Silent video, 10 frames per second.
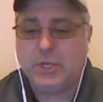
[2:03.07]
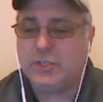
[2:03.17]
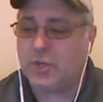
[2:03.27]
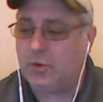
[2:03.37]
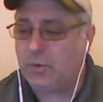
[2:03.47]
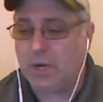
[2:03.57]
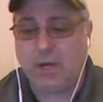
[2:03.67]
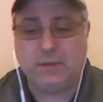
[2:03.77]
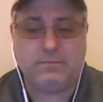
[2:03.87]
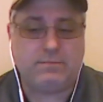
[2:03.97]

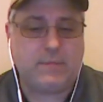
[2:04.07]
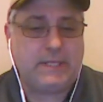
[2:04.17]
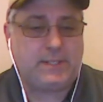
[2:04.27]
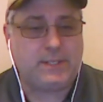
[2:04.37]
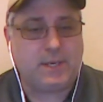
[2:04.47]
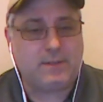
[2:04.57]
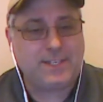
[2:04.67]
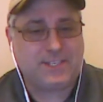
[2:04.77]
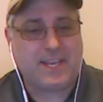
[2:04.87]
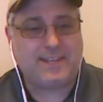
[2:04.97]
So
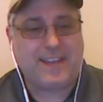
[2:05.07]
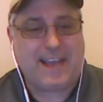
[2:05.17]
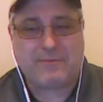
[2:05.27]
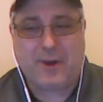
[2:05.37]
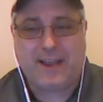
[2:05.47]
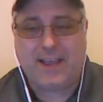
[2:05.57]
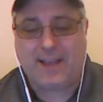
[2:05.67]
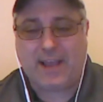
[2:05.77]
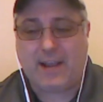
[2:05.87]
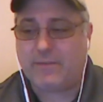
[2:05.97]
let's take a dive right
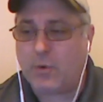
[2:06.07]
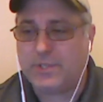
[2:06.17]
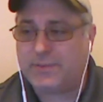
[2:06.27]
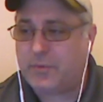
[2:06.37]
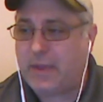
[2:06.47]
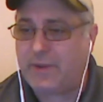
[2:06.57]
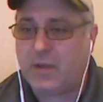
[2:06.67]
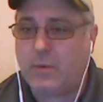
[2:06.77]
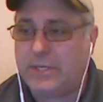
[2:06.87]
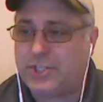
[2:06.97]
in. And of course, if we have any
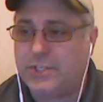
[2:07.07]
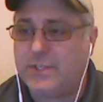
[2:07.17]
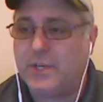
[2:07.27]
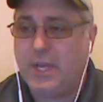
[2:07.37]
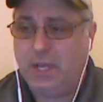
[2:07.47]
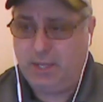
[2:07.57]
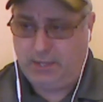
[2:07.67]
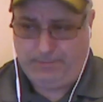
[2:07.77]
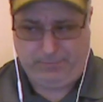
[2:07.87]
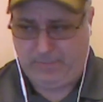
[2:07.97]
questions,
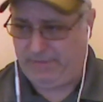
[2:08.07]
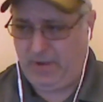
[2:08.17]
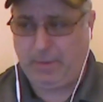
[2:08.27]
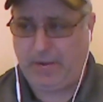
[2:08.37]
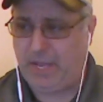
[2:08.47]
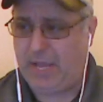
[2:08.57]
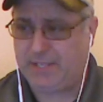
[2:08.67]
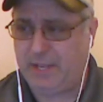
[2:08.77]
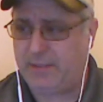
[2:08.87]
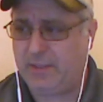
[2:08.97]
if anybody
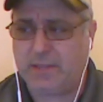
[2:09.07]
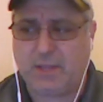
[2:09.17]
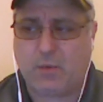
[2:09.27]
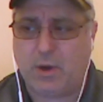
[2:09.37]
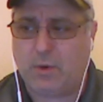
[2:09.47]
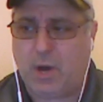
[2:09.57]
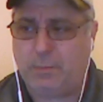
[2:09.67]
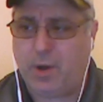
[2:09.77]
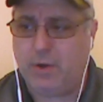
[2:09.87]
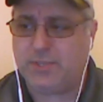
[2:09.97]
has anything that they want to
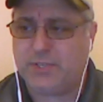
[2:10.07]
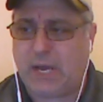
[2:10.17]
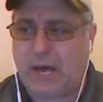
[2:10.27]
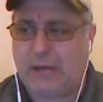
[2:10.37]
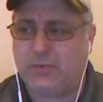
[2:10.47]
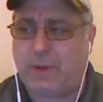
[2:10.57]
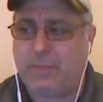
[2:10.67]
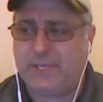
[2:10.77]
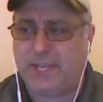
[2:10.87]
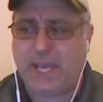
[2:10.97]
post, I'll do my
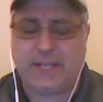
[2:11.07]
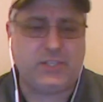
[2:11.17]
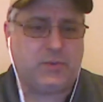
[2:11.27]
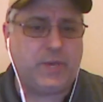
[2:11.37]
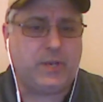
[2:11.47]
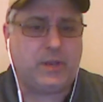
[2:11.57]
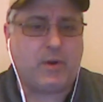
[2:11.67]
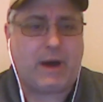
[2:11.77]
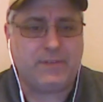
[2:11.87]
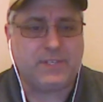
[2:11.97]
best to get to it.
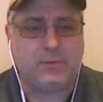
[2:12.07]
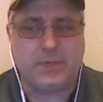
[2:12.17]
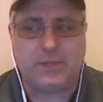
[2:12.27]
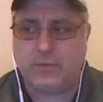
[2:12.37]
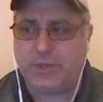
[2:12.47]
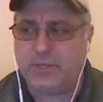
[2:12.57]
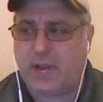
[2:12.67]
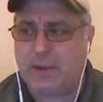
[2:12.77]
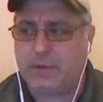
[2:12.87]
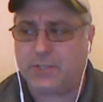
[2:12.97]
Obviously within
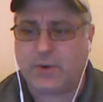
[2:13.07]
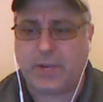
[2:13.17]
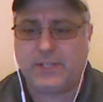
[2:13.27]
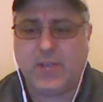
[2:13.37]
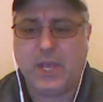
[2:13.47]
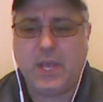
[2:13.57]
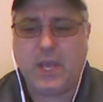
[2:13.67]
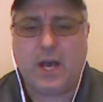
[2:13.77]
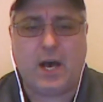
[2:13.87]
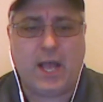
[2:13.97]
time constraints.
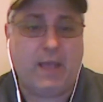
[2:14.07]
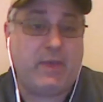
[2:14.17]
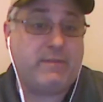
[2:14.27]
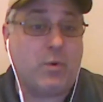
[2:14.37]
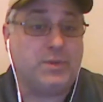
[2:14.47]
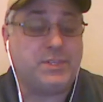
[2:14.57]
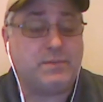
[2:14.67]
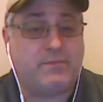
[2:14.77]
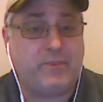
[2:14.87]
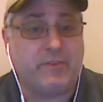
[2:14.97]
And then of
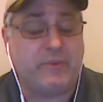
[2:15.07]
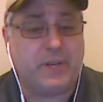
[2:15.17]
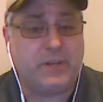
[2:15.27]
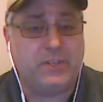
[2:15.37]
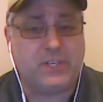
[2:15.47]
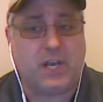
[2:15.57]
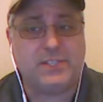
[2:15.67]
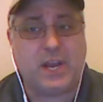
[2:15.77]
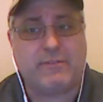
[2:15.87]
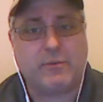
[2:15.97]
course, feel free to
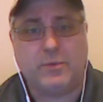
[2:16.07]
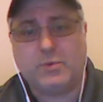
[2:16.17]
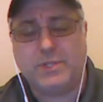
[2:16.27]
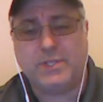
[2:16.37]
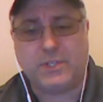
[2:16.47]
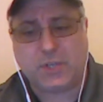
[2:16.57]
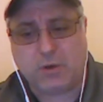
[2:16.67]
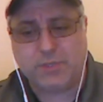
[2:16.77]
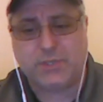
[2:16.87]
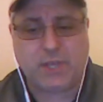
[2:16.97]
discuss afterwards once this
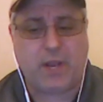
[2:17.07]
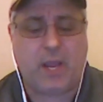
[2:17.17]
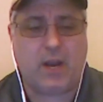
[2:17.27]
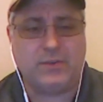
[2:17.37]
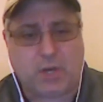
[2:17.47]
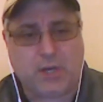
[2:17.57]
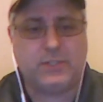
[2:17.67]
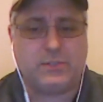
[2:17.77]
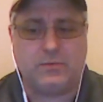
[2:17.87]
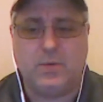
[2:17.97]
goes and airs
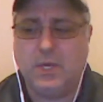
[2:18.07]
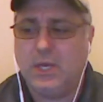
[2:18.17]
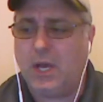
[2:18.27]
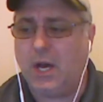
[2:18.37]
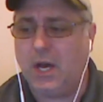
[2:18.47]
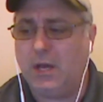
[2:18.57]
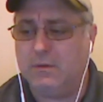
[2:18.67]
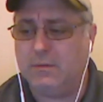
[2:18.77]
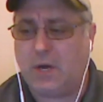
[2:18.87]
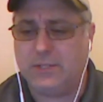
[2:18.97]
onto
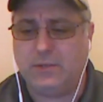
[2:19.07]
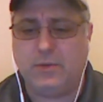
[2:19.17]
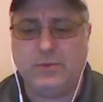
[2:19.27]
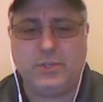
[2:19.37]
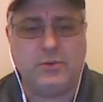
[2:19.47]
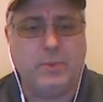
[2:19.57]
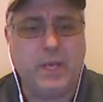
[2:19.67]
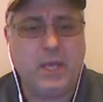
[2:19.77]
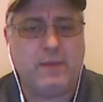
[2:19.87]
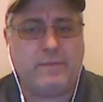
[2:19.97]
YouTube,
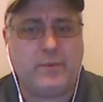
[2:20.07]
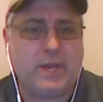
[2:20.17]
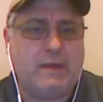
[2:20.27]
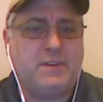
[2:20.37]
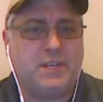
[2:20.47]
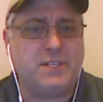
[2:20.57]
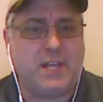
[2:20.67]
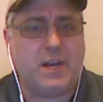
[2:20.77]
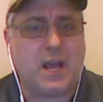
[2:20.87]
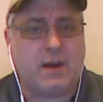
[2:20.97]
if we can have an
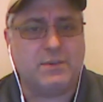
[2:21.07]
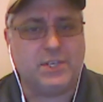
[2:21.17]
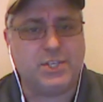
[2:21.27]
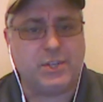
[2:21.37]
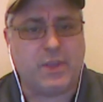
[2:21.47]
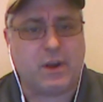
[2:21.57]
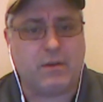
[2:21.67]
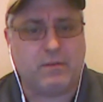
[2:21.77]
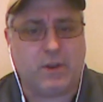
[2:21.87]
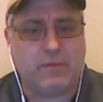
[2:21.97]
extended conversation there,
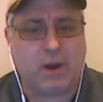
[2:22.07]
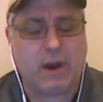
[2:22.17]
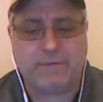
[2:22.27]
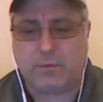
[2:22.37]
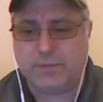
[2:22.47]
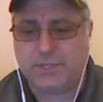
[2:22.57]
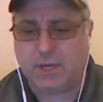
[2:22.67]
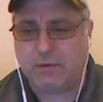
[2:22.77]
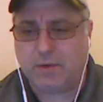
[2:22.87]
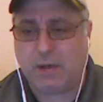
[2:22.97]
there afterwards.
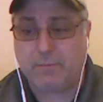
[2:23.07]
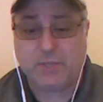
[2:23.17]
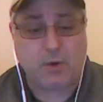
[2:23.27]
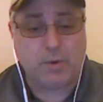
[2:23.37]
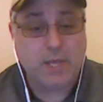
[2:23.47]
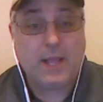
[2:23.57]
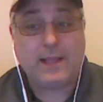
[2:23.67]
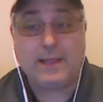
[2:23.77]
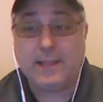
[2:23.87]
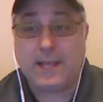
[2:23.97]
So
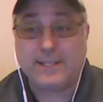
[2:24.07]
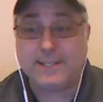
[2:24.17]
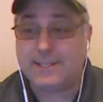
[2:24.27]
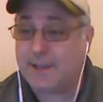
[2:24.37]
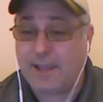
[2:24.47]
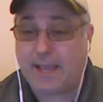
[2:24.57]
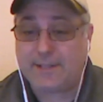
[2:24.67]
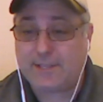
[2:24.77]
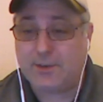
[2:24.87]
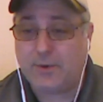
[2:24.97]
let's
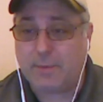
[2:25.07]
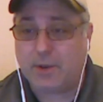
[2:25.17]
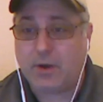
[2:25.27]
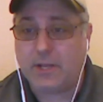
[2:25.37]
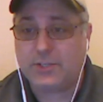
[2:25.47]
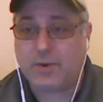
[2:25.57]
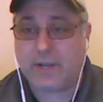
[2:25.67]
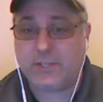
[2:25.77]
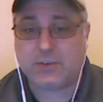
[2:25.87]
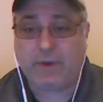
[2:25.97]
get to it. I'm going to go ahead and
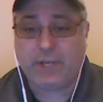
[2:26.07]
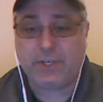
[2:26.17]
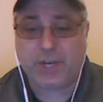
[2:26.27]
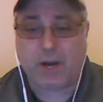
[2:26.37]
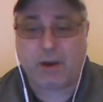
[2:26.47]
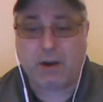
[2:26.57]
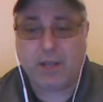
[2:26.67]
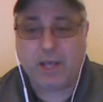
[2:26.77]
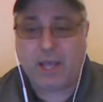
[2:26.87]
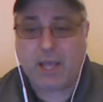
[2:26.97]
try and screen share
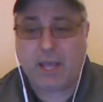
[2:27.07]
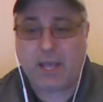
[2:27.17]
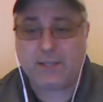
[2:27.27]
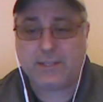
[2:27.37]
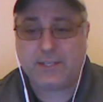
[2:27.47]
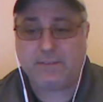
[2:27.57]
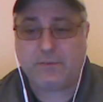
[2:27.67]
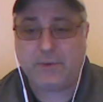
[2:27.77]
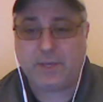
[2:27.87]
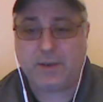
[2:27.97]
and see
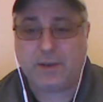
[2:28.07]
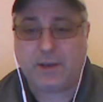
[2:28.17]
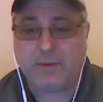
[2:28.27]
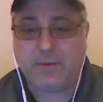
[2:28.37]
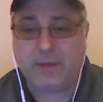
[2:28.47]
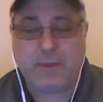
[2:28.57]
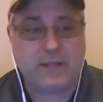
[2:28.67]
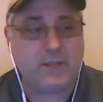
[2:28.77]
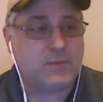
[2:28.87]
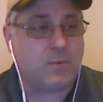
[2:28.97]
if we can
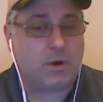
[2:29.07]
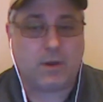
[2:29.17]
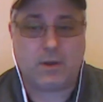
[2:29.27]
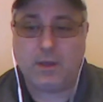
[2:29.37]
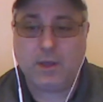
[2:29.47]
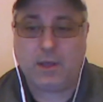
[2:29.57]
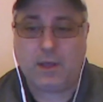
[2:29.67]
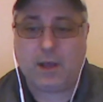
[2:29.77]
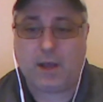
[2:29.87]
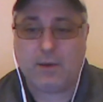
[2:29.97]
make this work.
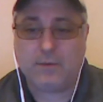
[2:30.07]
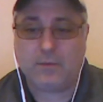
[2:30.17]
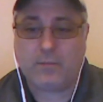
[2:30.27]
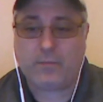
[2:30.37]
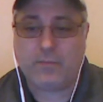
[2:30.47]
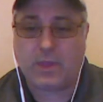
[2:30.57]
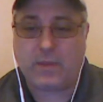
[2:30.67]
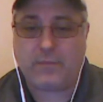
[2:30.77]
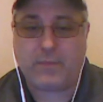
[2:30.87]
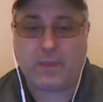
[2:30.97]

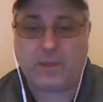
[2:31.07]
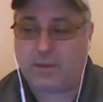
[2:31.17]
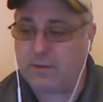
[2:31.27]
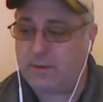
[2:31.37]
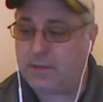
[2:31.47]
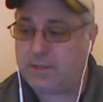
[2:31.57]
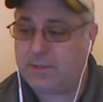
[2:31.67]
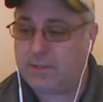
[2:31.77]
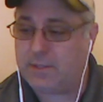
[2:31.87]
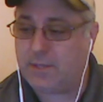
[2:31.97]
Let's
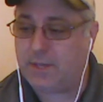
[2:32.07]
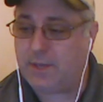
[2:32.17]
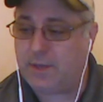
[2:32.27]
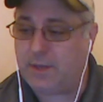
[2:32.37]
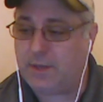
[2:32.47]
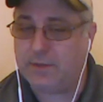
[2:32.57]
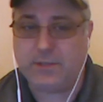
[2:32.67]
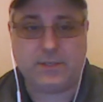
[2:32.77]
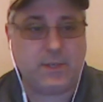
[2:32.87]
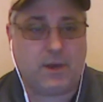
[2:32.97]
see.
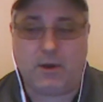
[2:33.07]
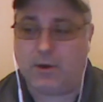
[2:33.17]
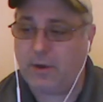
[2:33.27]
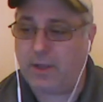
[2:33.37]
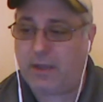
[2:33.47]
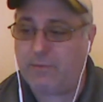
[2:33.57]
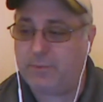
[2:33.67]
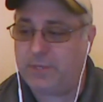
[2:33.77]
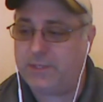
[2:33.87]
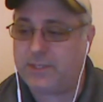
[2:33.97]
So, and
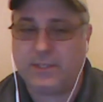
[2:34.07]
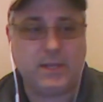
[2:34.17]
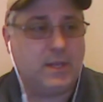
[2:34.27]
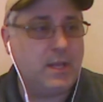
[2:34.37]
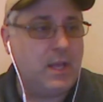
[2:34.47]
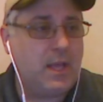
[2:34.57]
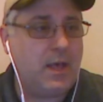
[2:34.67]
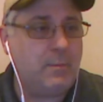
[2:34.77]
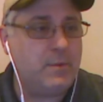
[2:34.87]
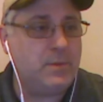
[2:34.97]
please
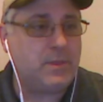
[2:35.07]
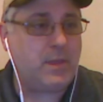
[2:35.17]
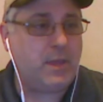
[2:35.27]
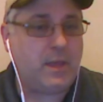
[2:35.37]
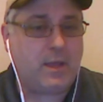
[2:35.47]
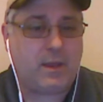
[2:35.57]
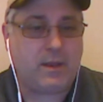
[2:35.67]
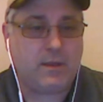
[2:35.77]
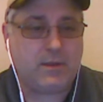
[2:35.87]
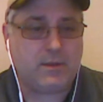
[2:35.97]
help me with
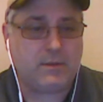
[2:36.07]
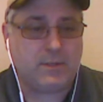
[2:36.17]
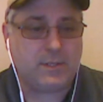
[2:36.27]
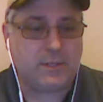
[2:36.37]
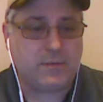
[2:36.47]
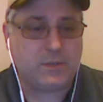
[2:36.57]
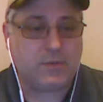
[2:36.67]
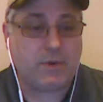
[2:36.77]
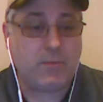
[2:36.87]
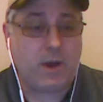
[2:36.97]
any. Let's see. So
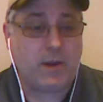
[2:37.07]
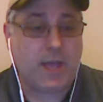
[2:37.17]
screen one,